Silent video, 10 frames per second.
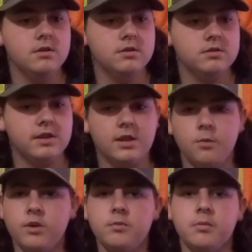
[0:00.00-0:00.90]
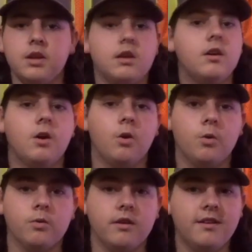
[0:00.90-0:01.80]
sticking with me
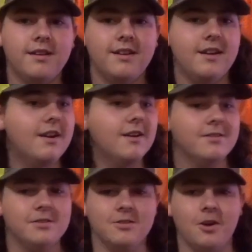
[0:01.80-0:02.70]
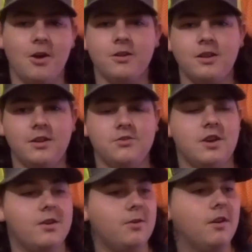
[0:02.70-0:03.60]
on the Hunt King
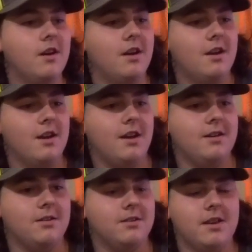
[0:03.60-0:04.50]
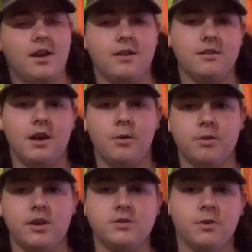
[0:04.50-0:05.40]
channel. And yeah, I will
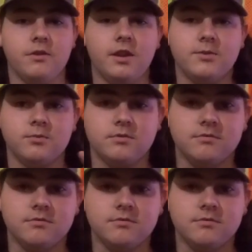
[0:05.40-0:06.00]
catch you on the next one.